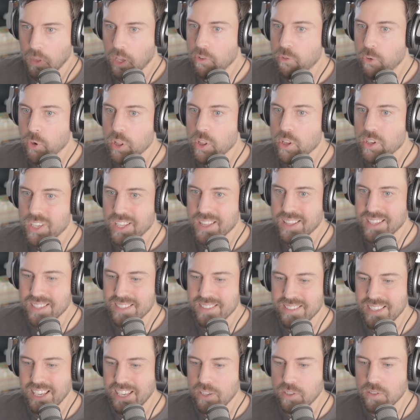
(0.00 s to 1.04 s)
If we look at the
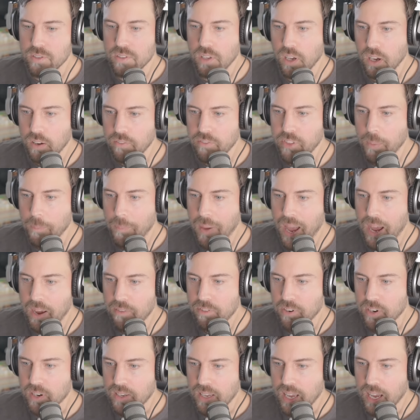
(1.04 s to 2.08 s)
sales of the
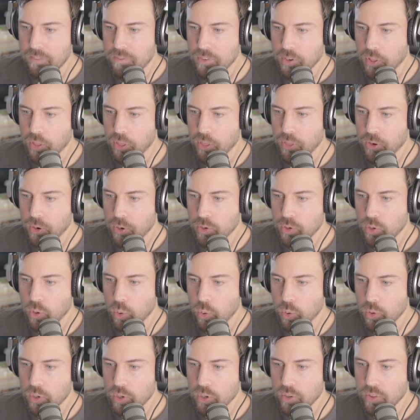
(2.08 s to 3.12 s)
Maverick, after the third
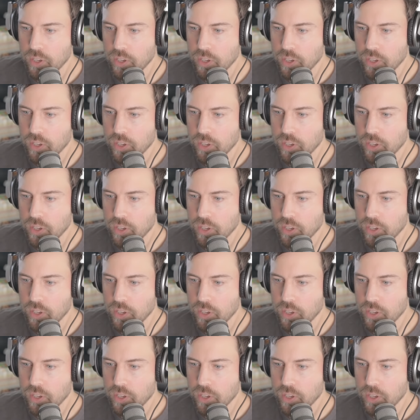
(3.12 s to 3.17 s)
quarter,